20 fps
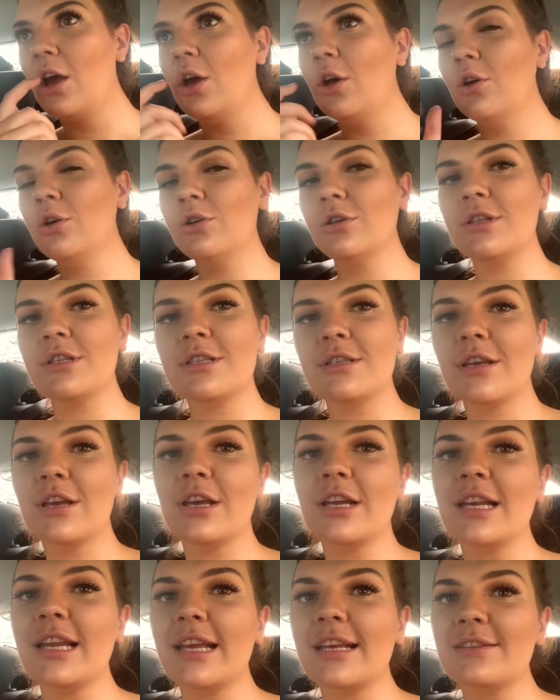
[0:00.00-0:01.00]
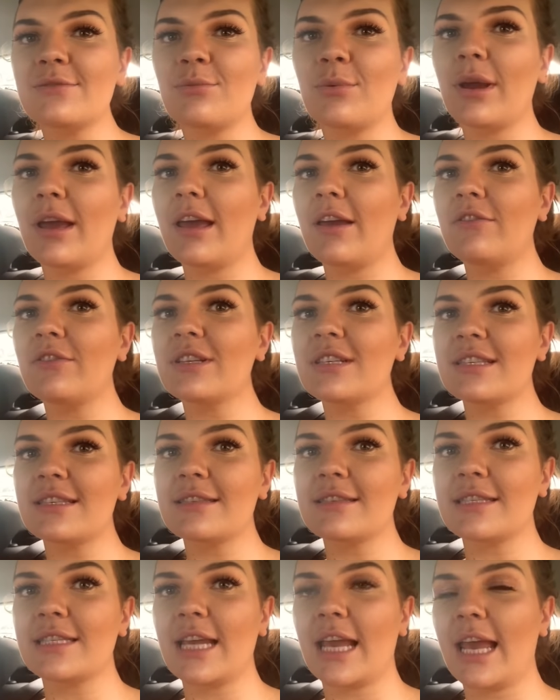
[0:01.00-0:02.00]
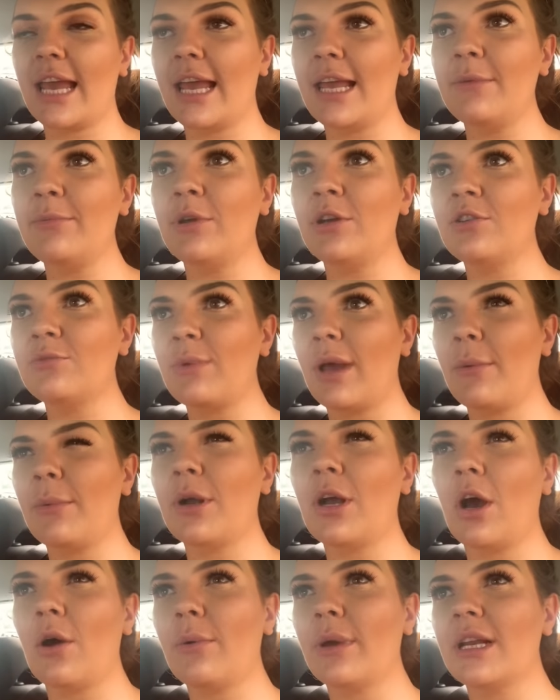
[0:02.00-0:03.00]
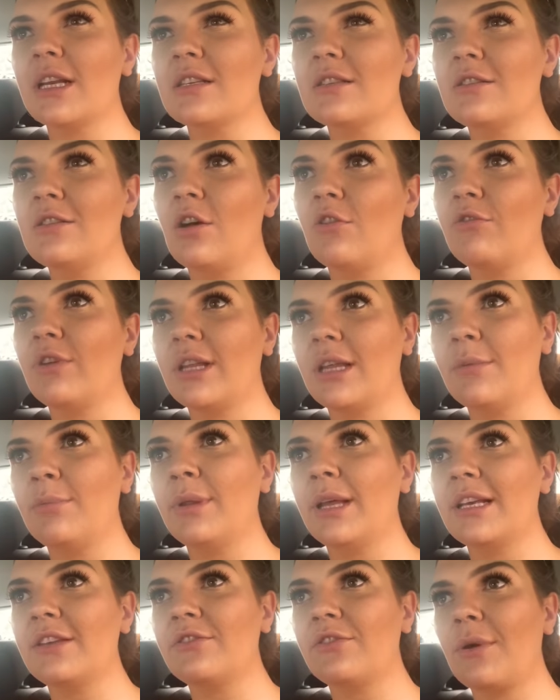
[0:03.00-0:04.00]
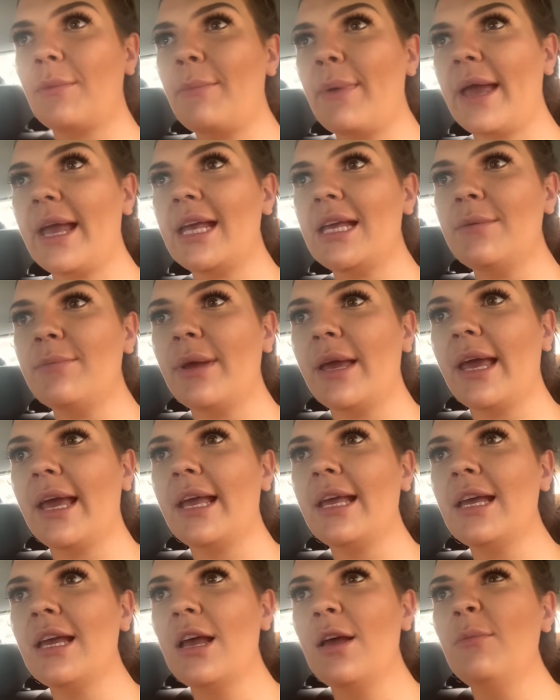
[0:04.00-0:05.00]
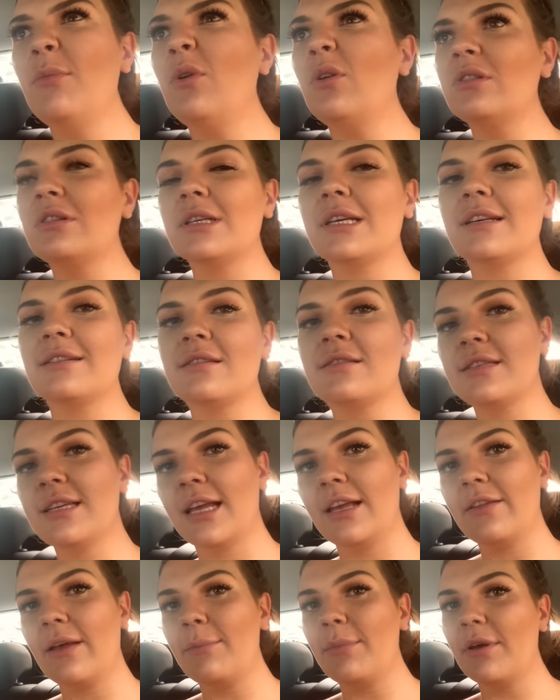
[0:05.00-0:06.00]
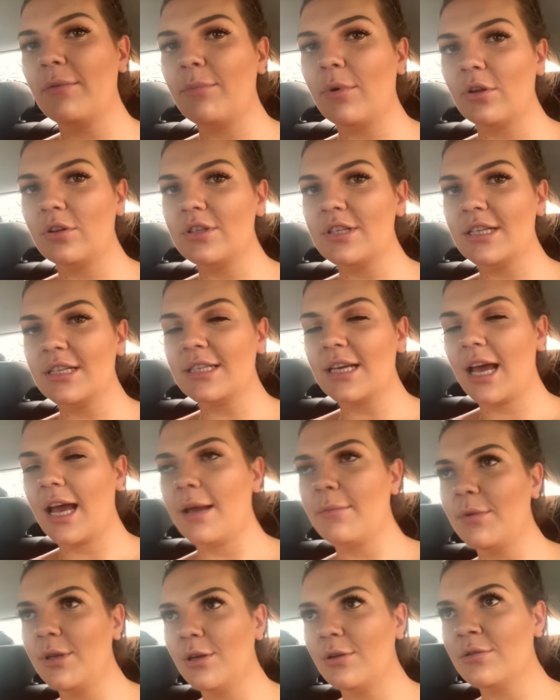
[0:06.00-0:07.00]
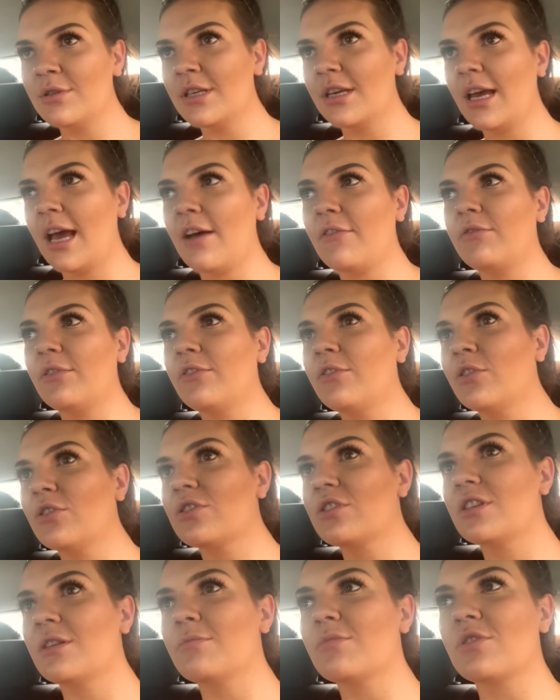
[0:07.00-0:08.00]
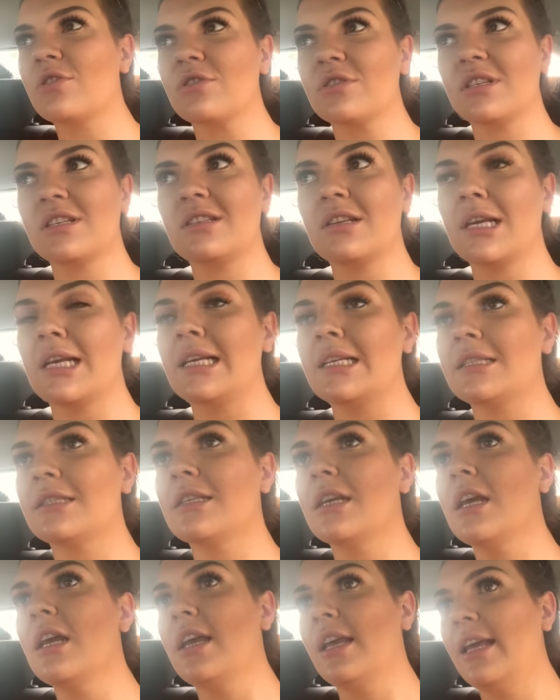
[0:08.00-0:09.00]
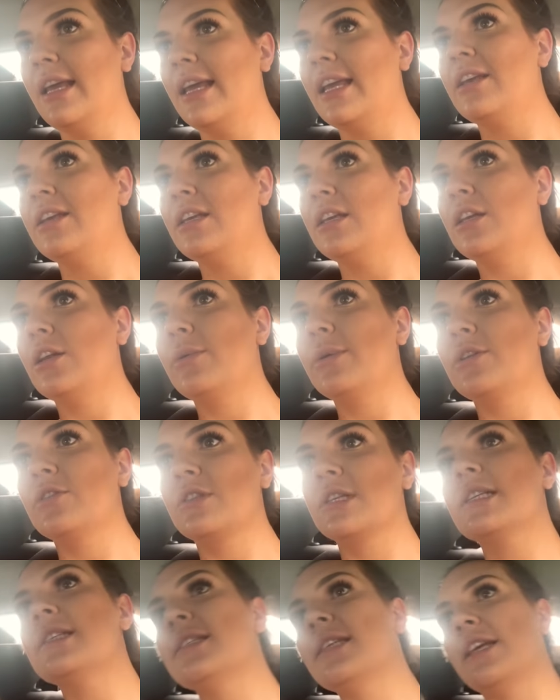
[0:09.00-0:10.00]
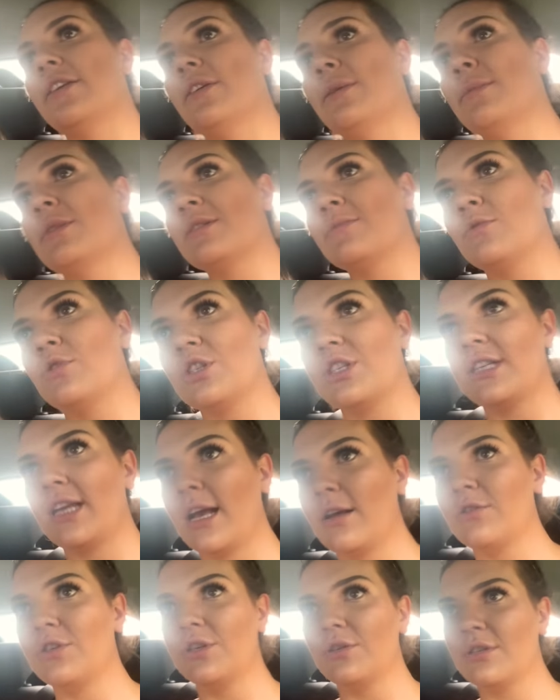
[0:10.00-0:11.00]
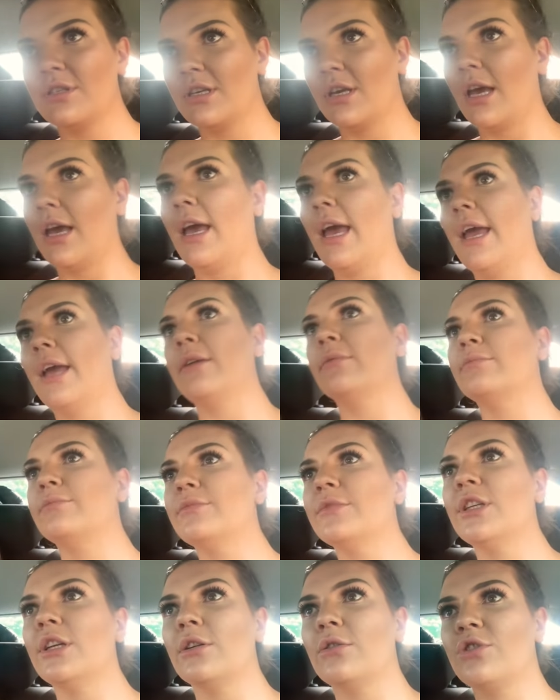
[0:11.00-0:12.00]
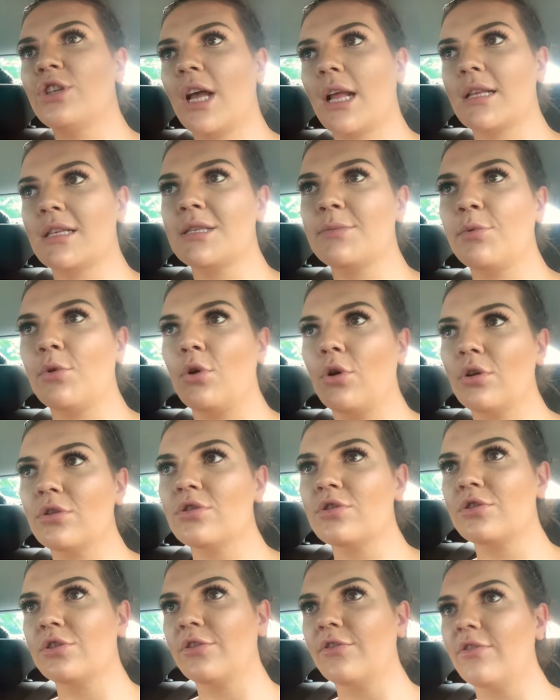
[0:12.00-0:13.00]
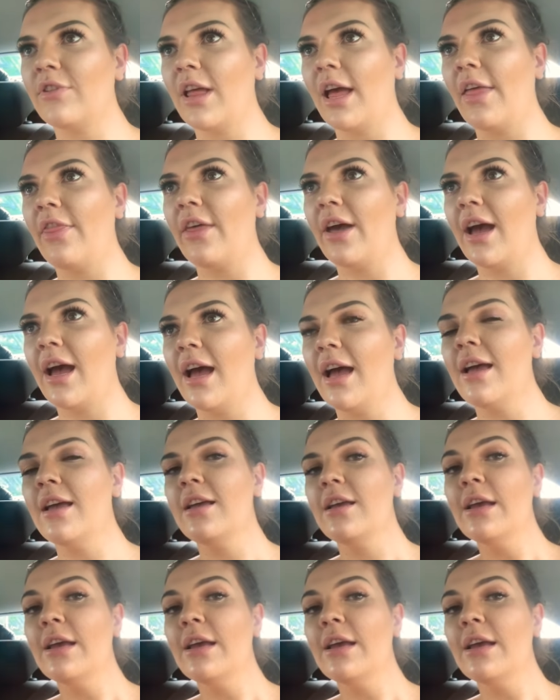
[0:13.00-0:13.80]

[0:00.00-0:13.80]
Hudson is with Steve because where we're going, it's not really a place for a baby, but also gives Steve that bit of bonding time, you know, to have with Hudson, because he doesn't see them as much now due to transport and stuff like that.